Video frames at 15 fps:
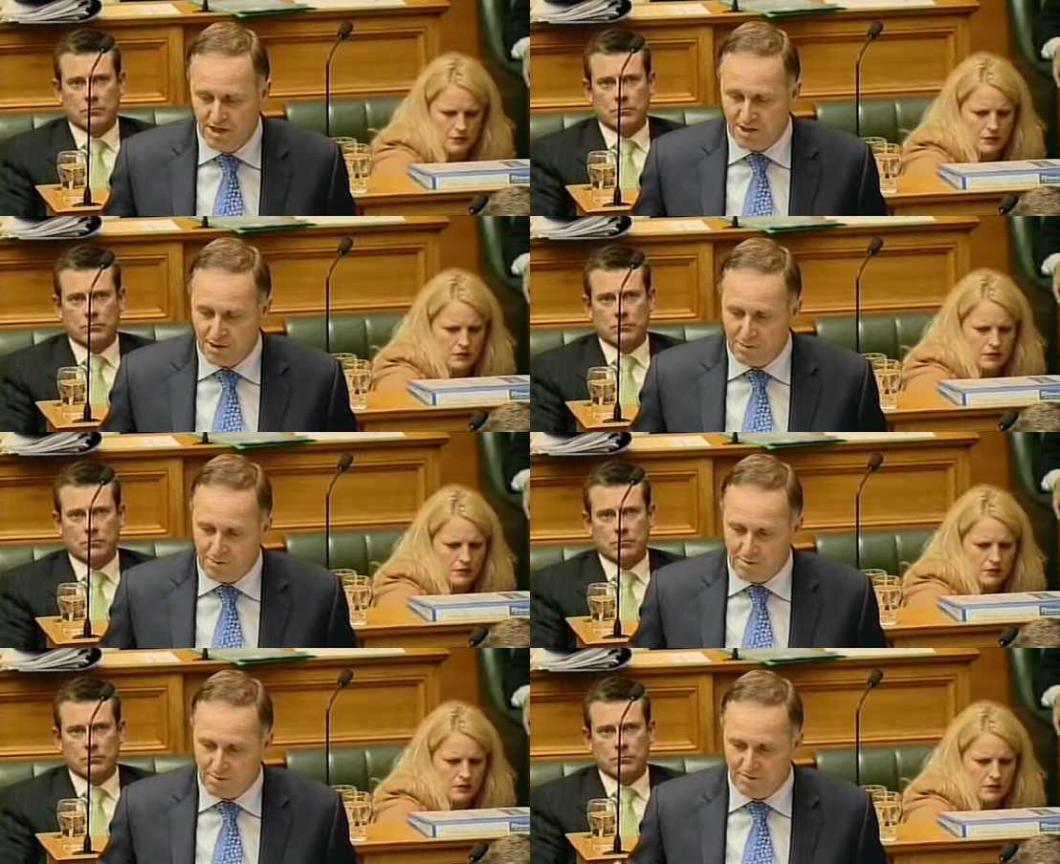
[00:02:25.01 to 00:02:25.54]

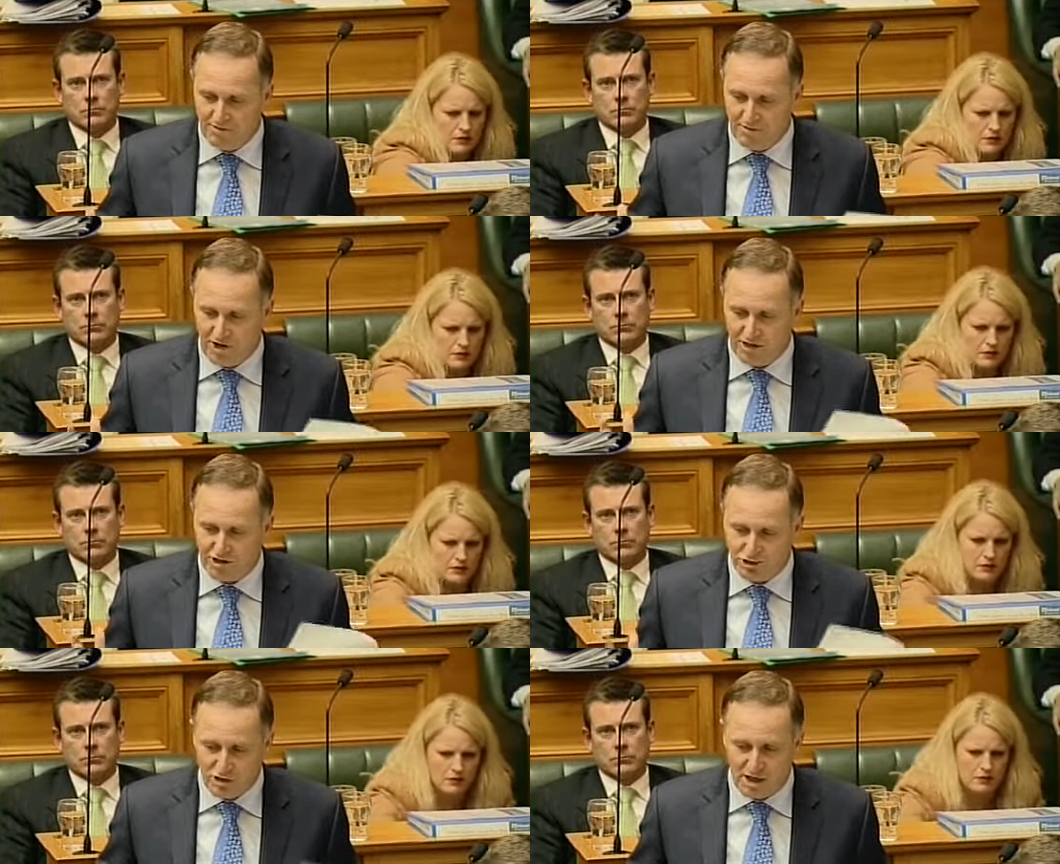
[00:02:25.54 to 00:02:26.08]
Speaker 1: that we
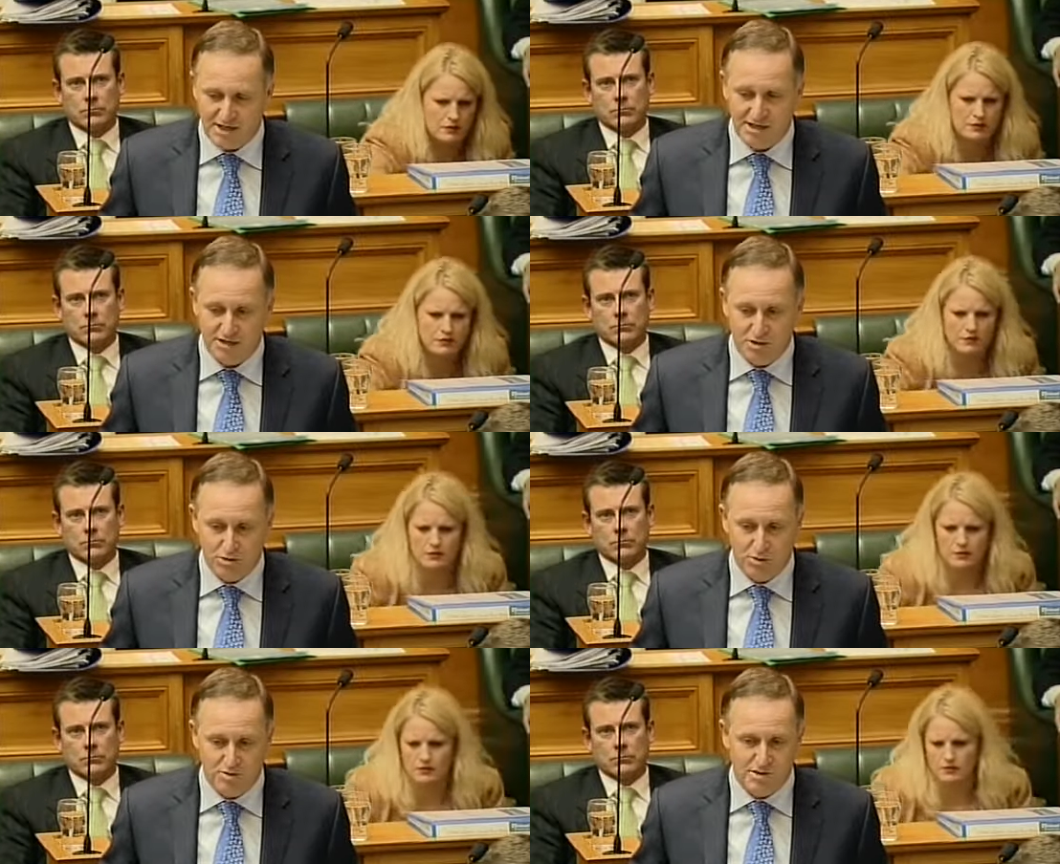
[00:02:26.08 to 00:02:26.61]
provide
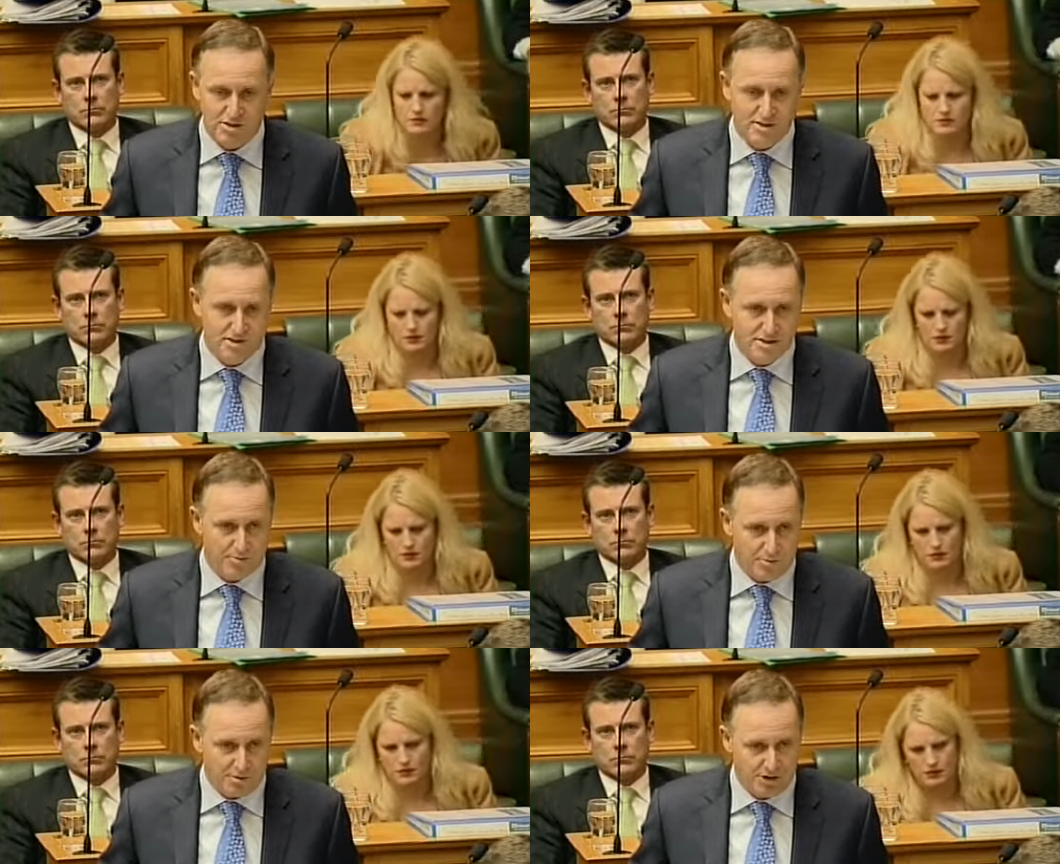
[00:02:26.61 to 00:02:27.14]
training courses
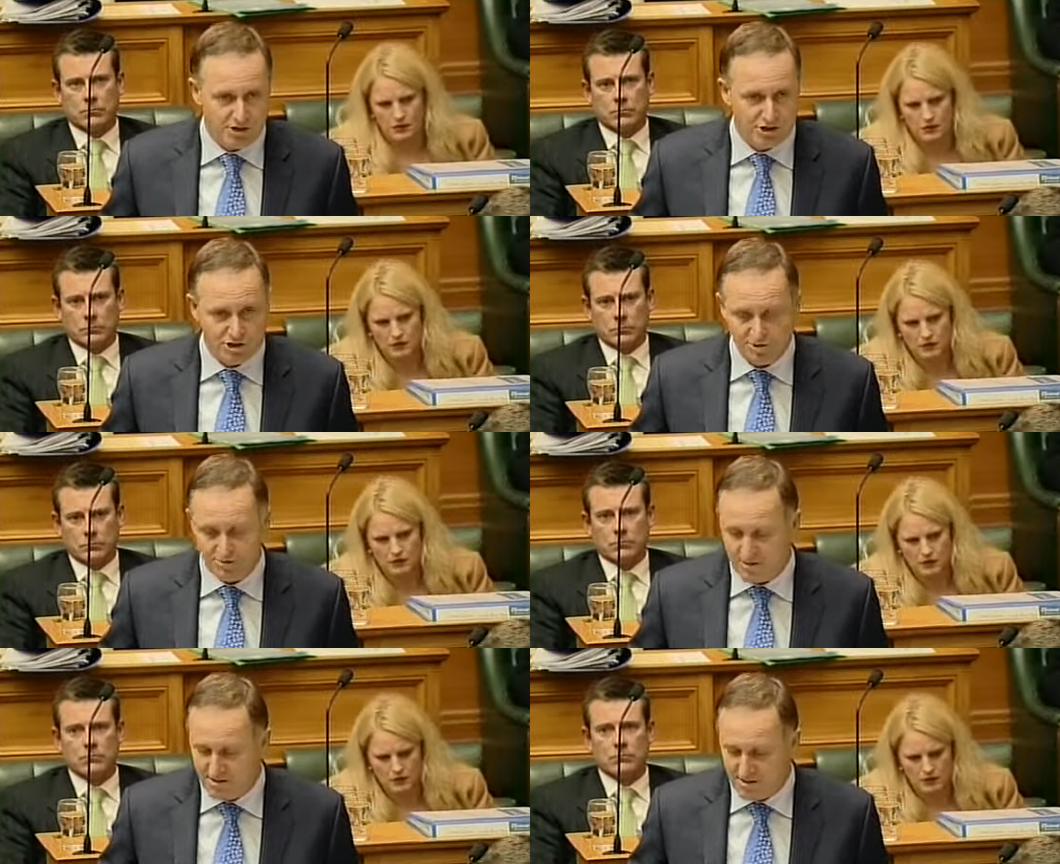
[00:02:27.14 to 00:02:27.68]
and
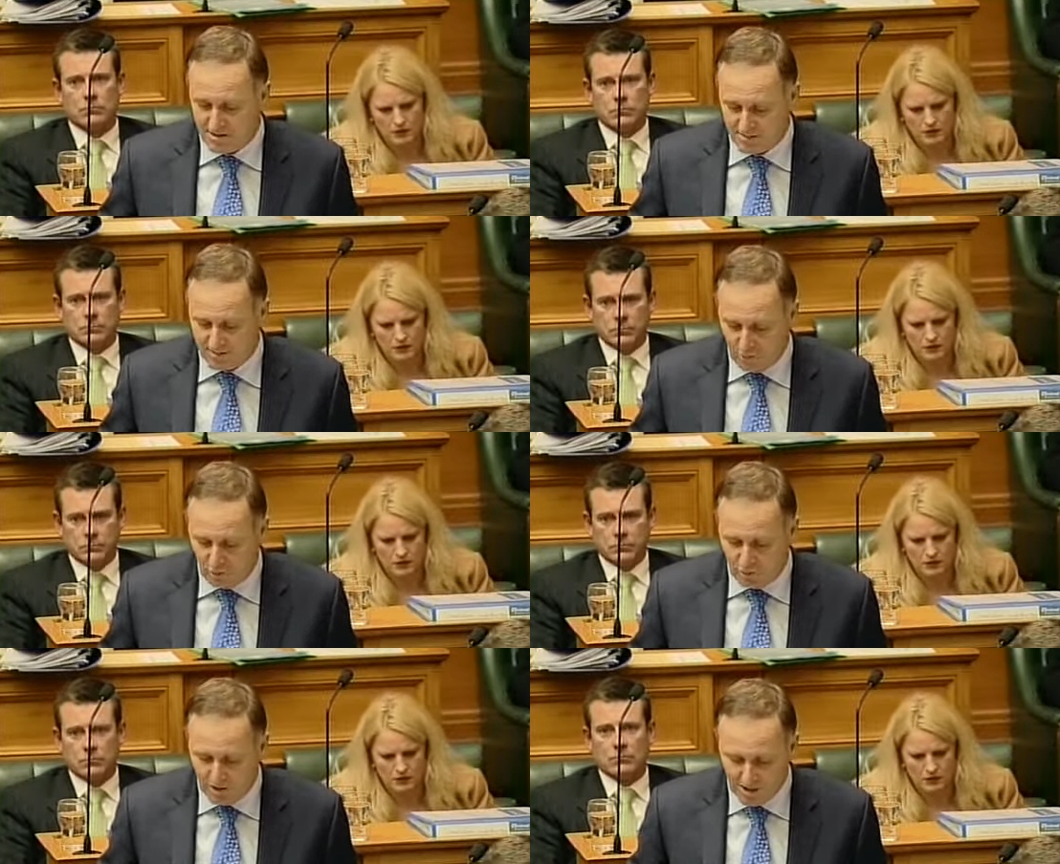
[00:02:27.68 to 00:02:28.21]
apprenticeships and
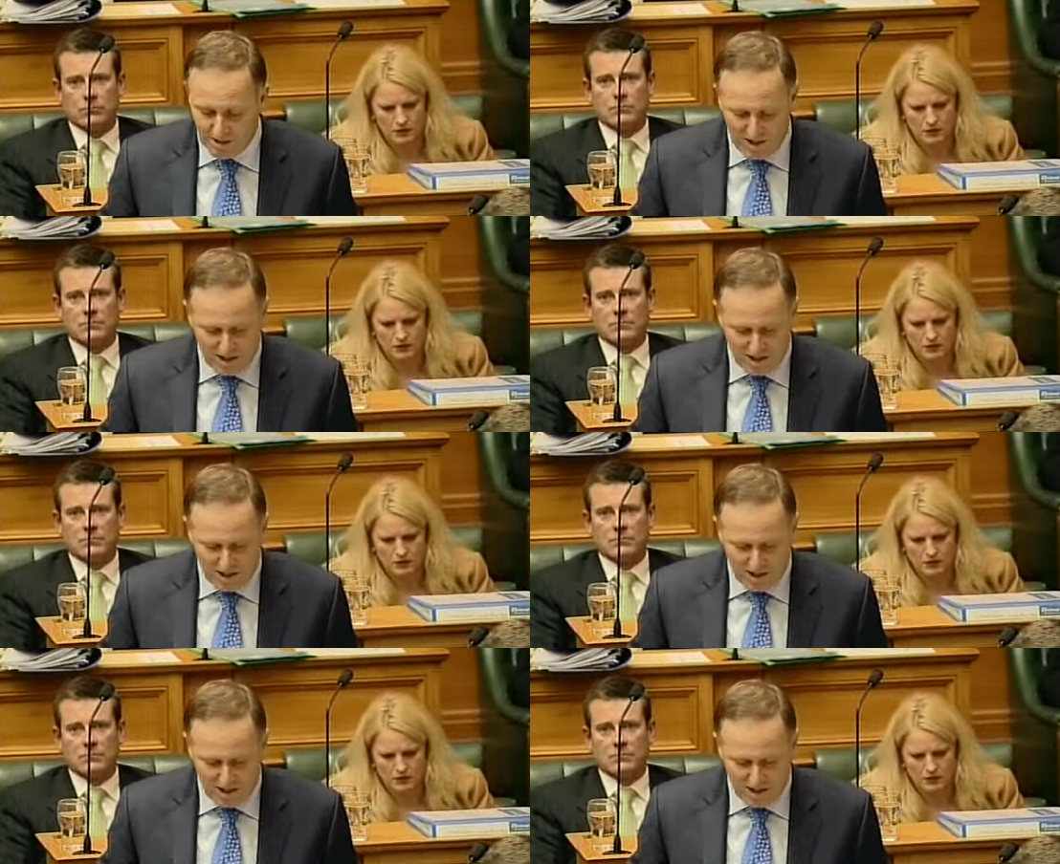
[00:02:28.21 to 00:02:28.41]
support